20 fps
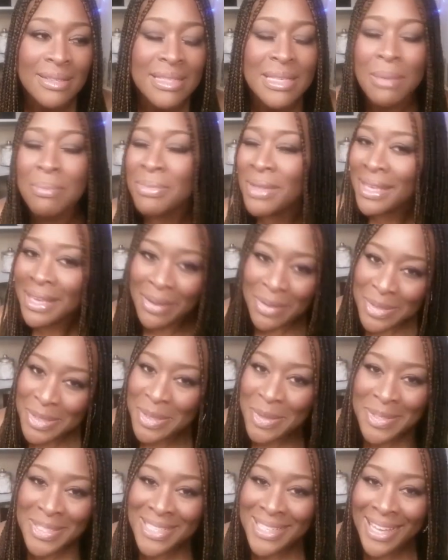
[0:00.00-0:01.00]
something
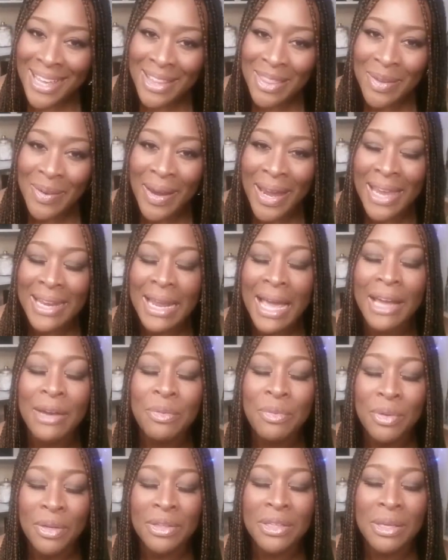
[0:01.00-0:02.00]
else altogether, and I
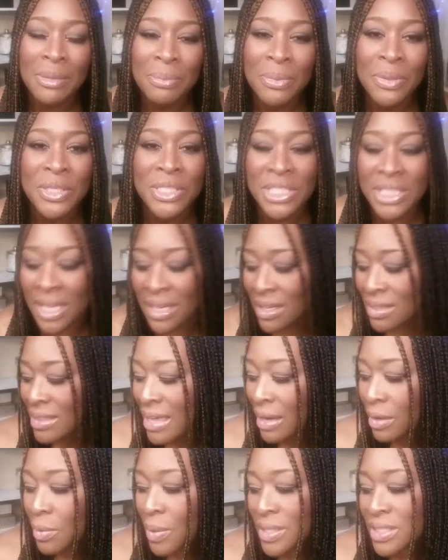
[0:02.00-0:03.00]
really appreciated
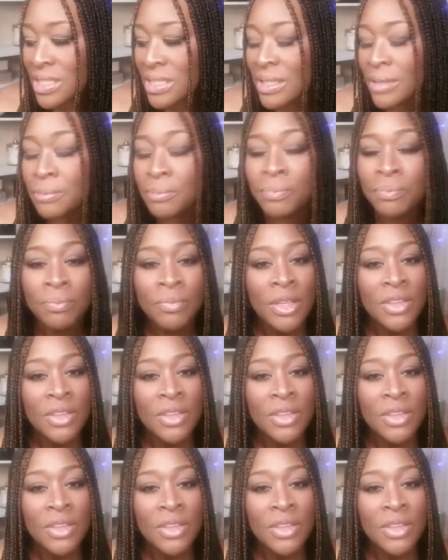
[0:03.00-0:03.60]
that question.